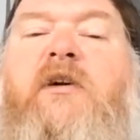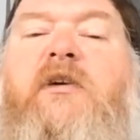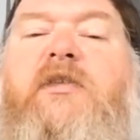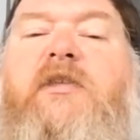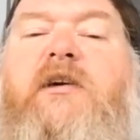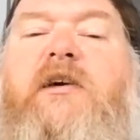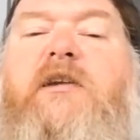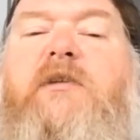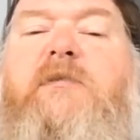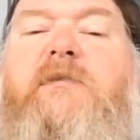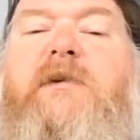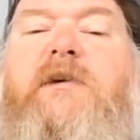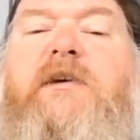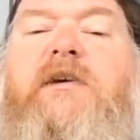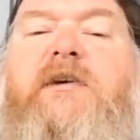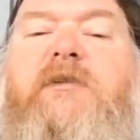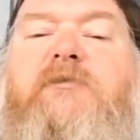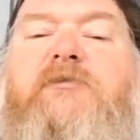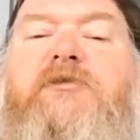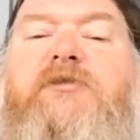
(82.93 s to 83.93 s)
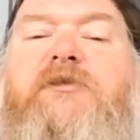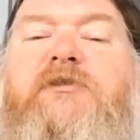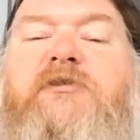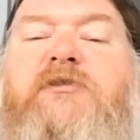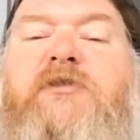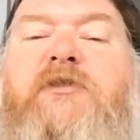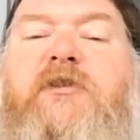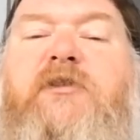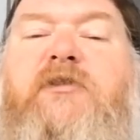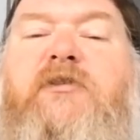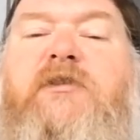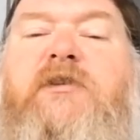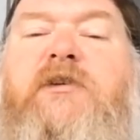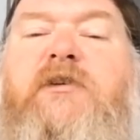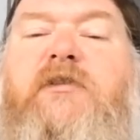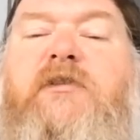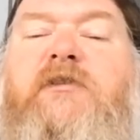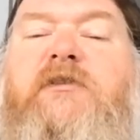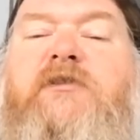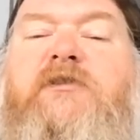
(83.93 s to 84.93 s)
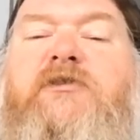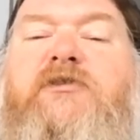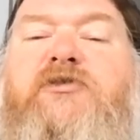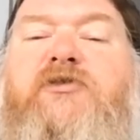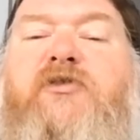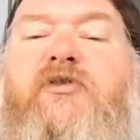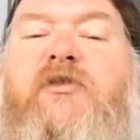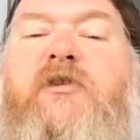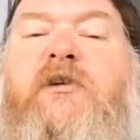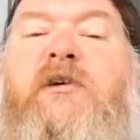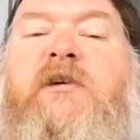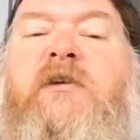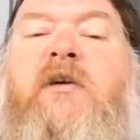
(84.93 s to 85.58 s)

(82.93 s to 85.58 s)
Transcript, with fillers: The enemy comes to steal, kill, and destroy.